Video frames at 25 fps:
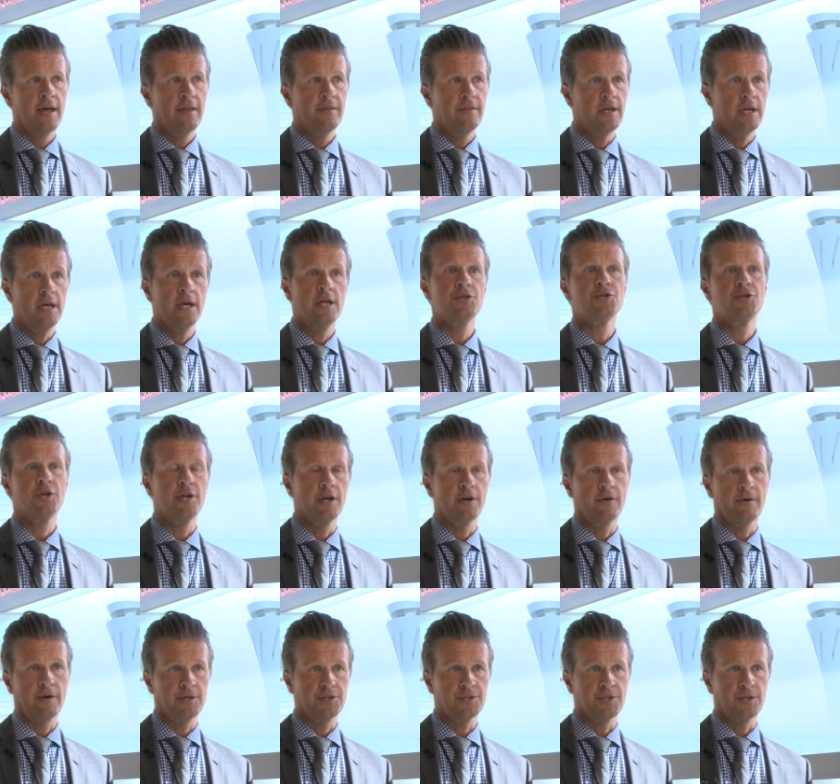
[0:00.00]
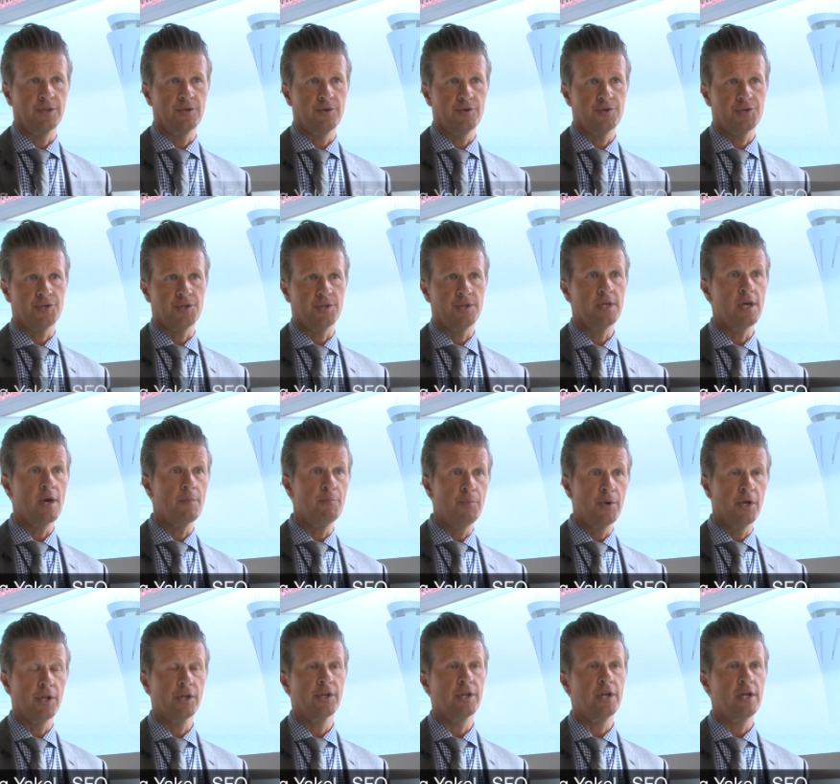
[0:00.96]
The engineering solution, the
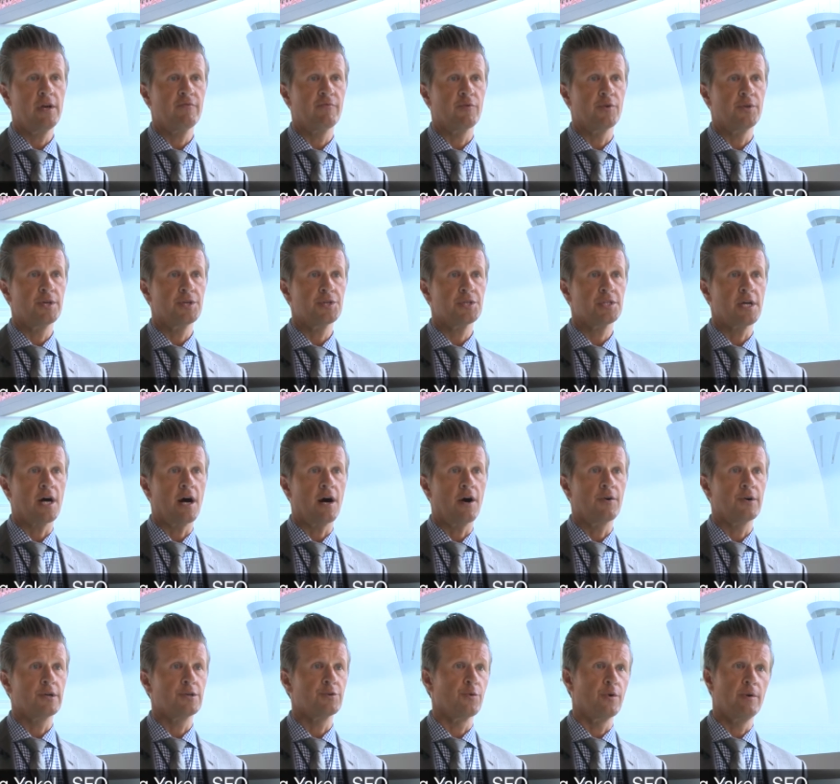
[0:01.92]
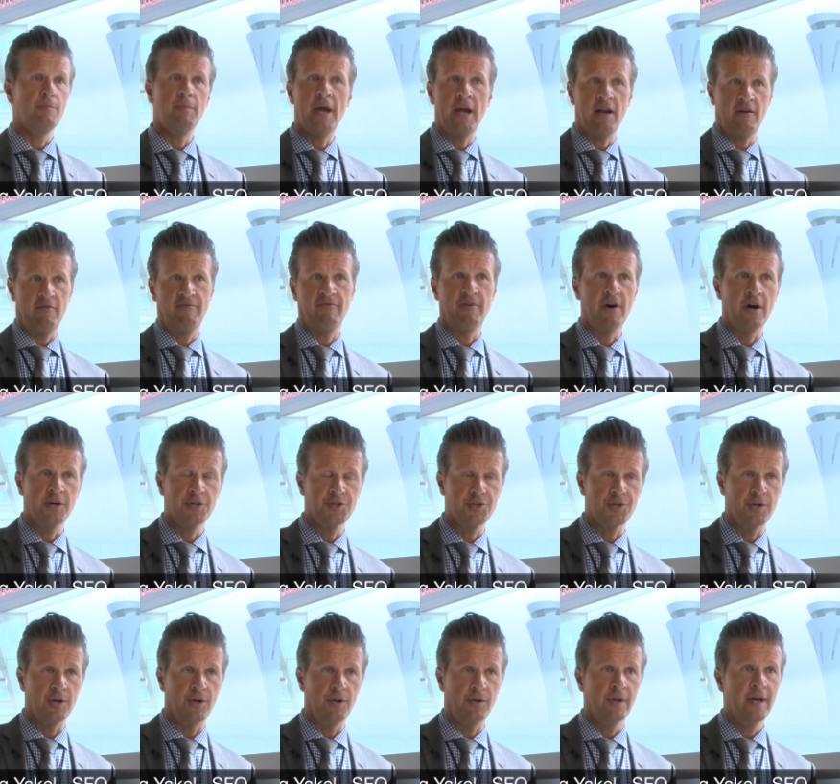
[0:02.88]
ability for this tower to remain
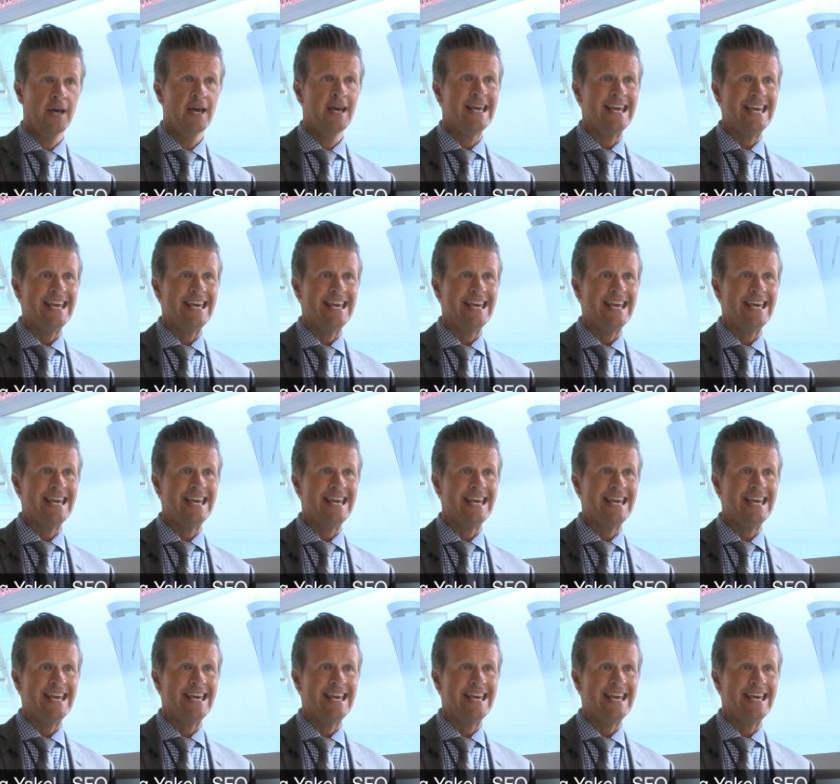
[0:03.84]
functional